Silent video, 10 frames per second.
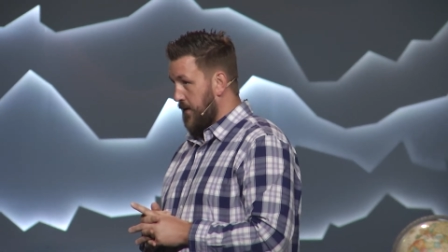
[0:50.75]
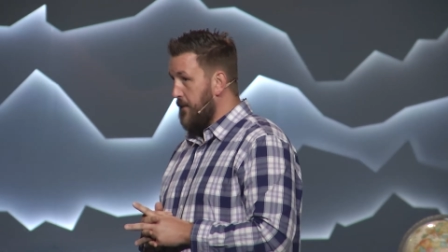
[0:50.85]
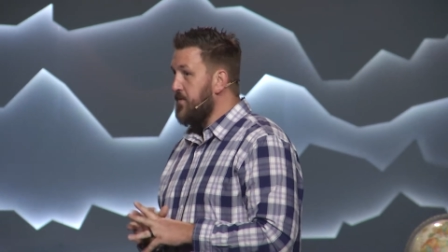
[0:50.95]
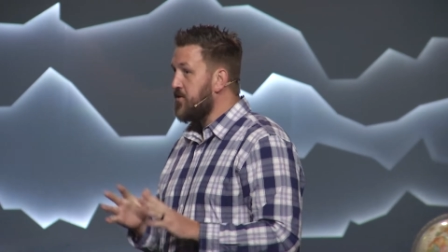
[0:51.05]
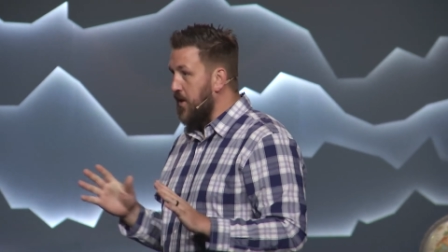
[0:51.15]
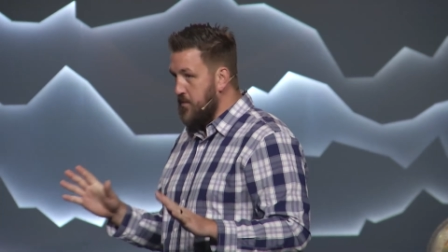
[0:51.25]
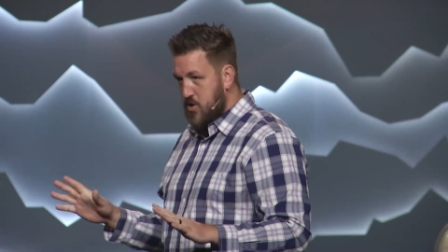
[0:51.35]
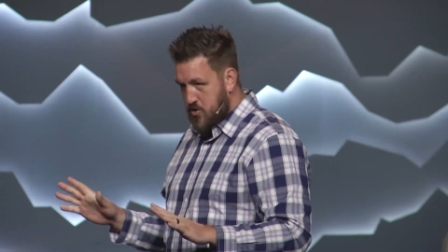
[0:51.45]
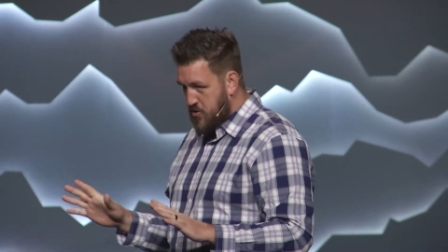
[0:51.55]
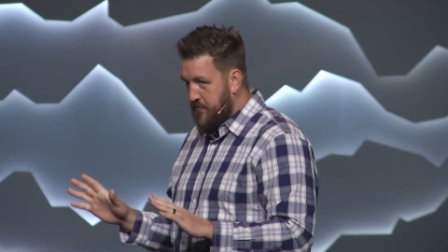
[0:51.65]
Some of you,
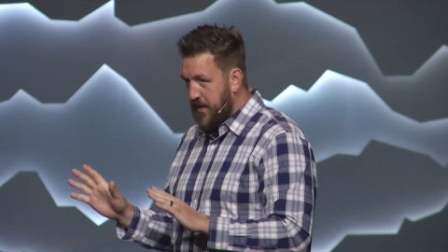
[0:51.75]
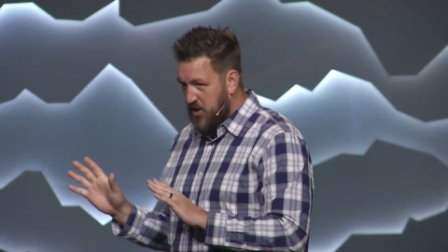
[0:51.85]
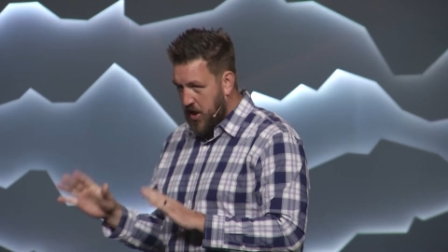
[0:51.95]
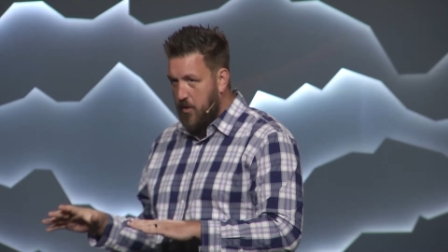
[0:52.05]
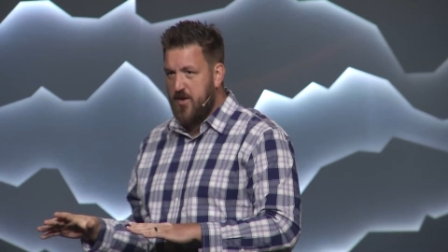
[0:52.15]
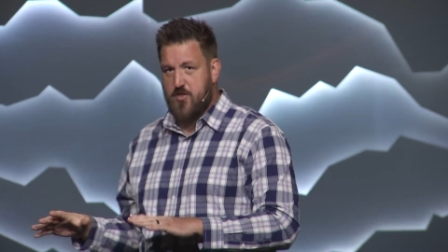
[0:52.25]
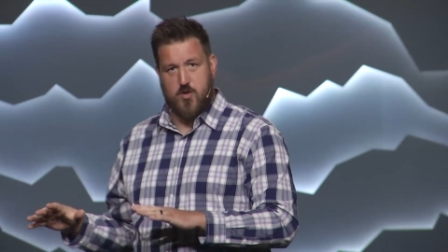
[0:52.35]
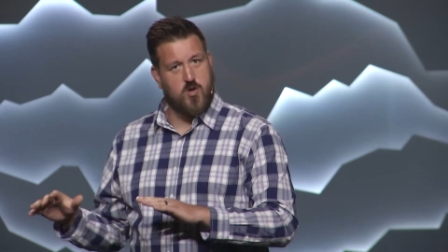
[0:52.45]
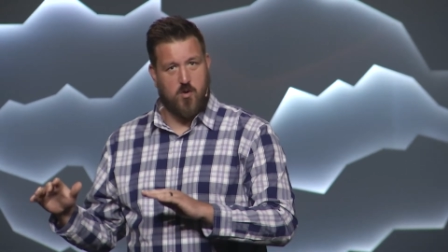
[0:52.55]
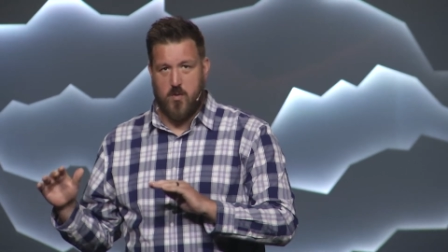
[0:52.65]
you've been going
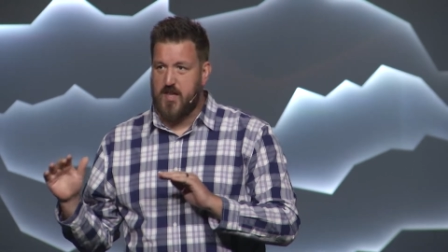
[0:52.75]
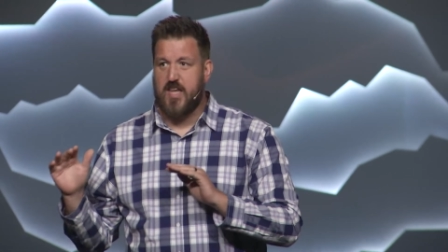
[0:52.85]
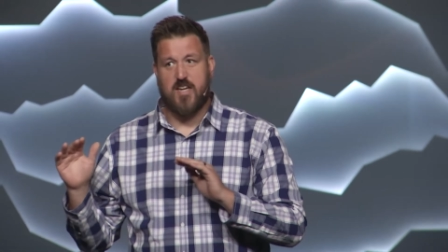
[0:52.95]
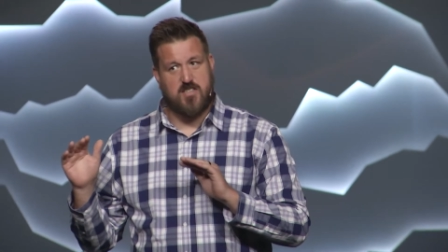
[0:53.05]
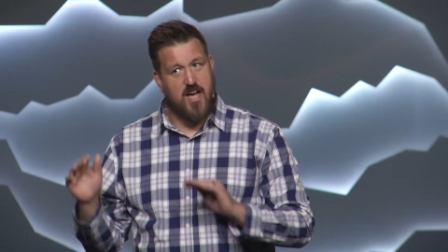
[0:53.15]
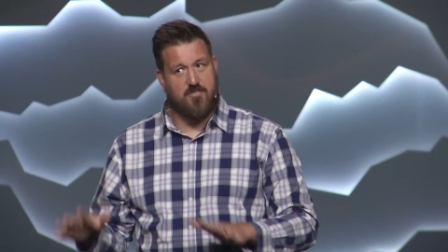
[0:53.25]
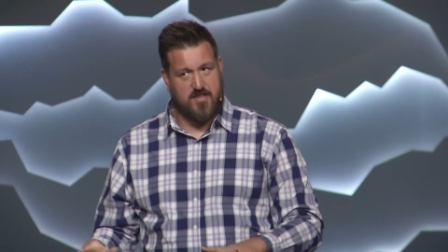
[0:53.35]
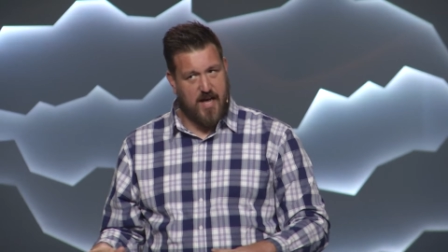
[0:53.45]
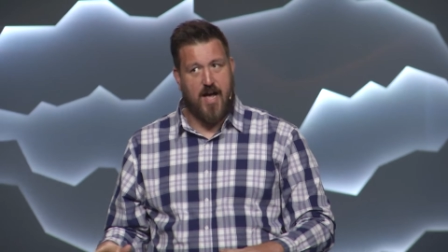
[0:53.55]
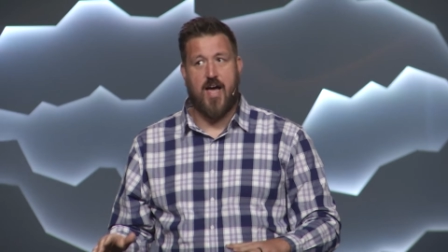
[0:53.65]
through a really tough
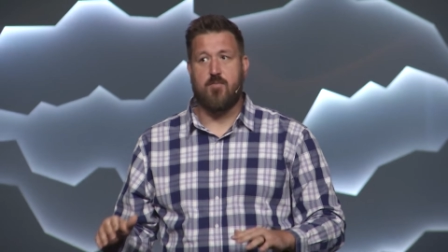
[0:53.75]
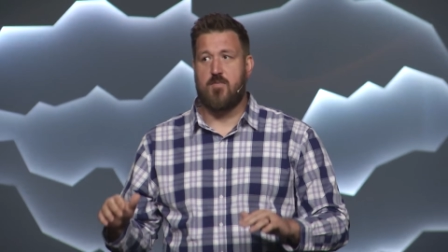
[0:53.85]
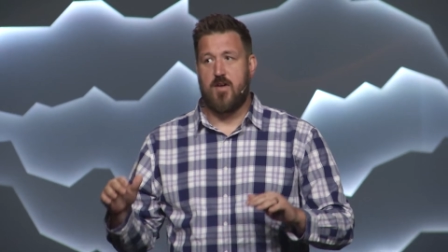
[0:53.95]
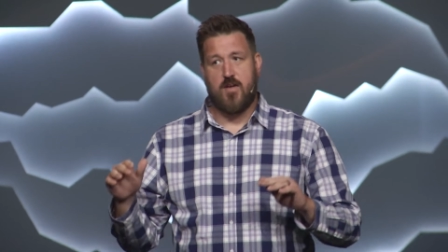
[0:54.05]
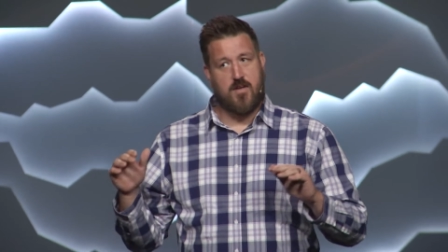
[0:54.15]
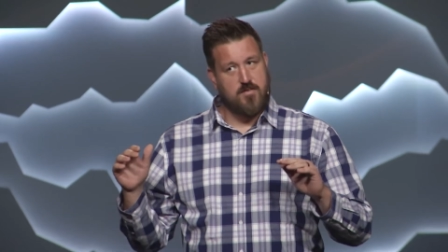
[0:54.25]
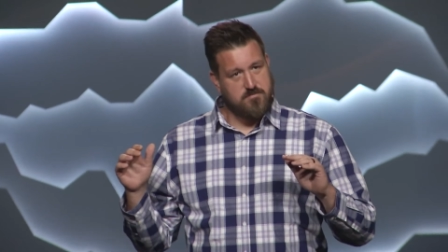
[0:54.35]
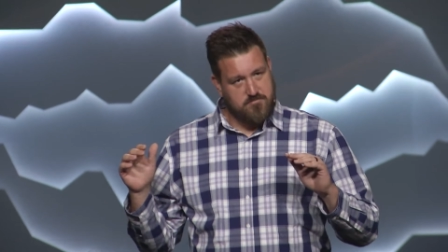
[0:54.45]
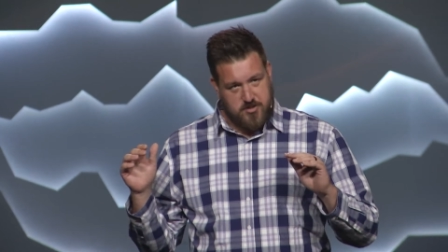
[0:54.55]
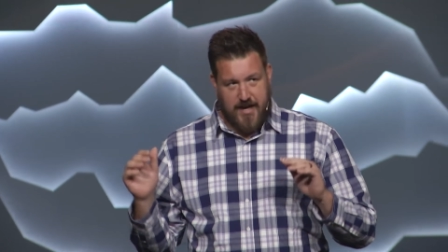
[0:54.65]
time
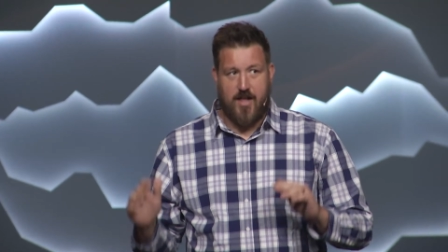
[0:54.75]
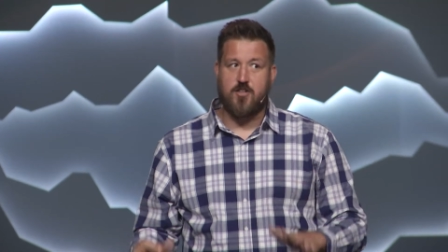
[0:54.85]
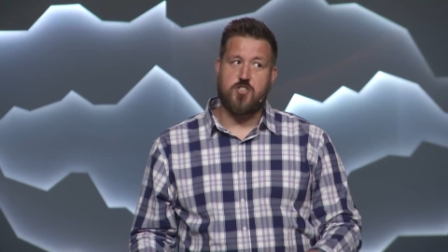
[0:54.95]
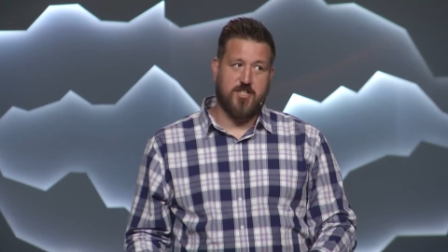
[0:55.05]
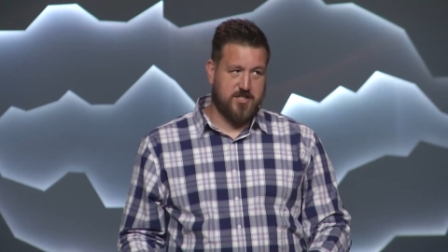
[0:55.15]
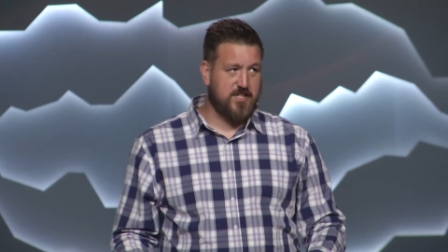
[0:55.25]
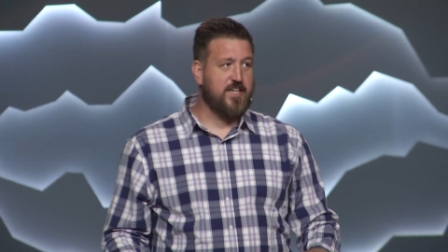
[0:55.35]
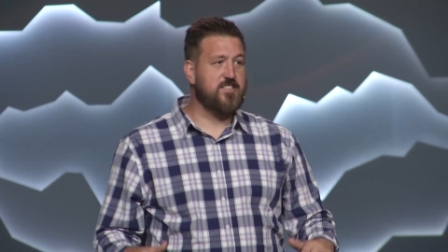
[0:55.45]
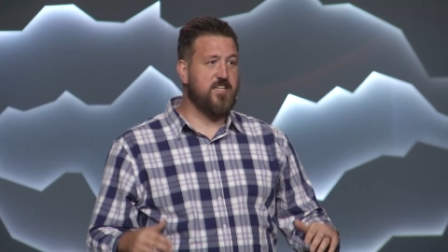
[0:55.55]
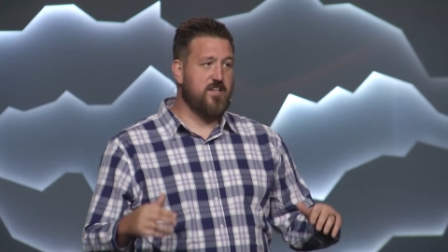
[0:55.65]
challenging
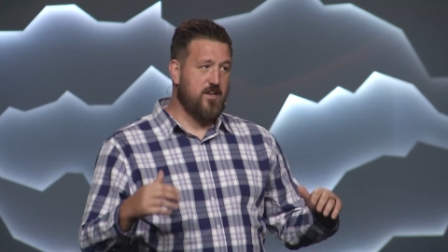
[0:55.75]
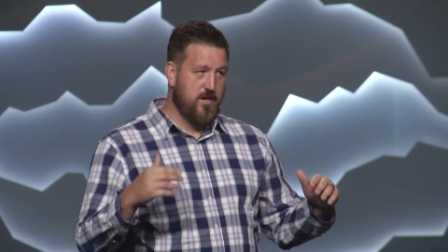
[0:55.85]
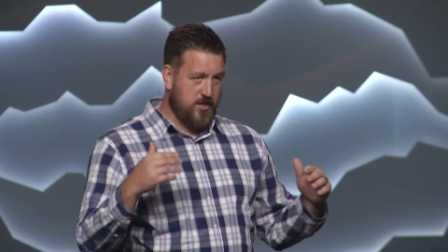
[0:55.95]
season.